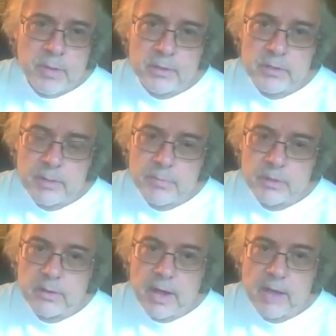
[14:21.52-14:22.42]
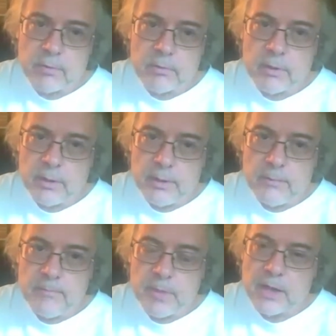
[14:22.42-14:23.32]
it's something that I haven't
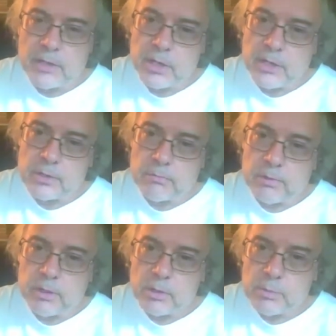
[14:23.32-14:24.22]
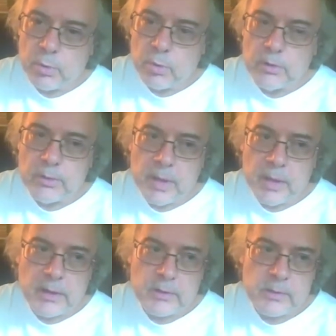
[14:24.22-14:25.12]
really had a chance to really explore in the
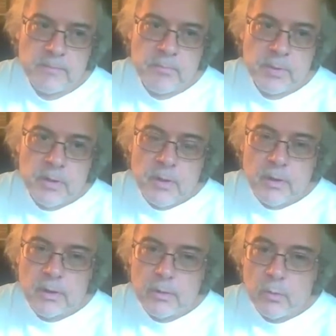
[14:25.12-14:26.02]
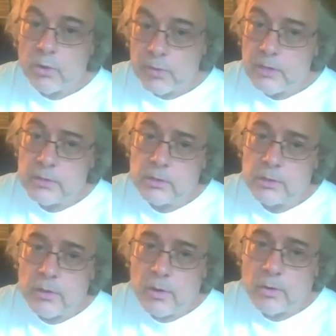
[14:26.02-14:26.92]
past. Uh, what they
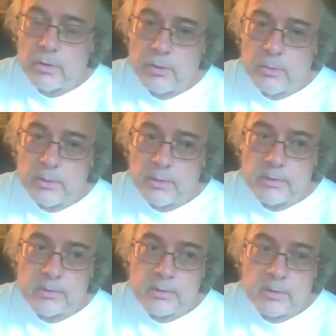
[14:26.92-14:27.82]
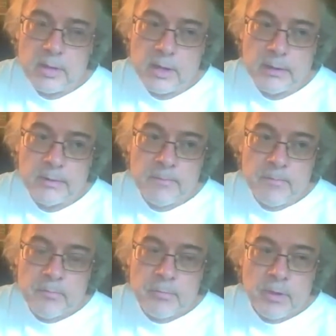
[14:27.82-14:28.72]
essentially argue is that,
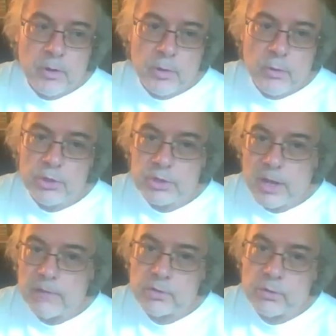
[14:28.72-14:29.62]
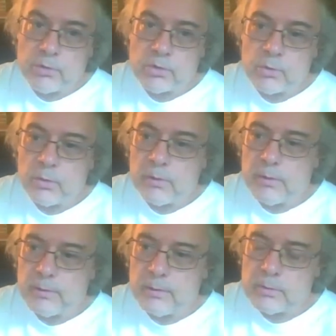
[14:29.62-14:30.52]
you know, you just have certain sort,
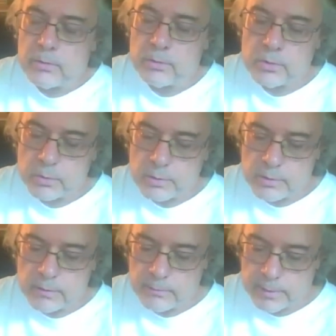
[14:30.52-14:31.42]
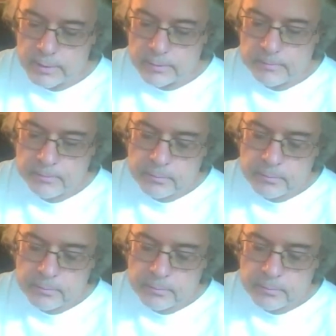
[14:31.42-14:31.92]
uh, certain sorts of, um,